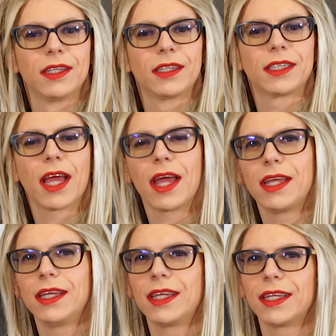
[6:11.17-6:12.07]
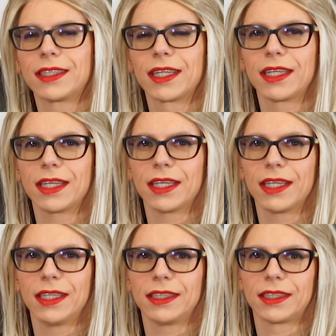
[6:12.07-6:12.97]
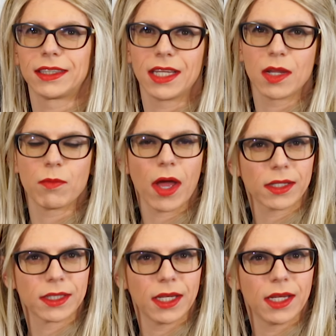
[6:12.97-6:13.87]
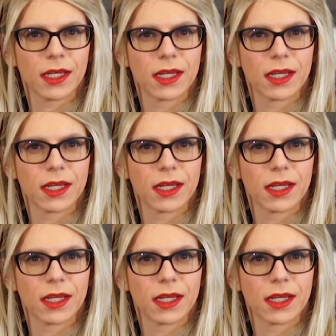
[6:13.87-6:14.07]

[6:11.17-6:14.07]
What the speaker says: take. It's like it's cinematic,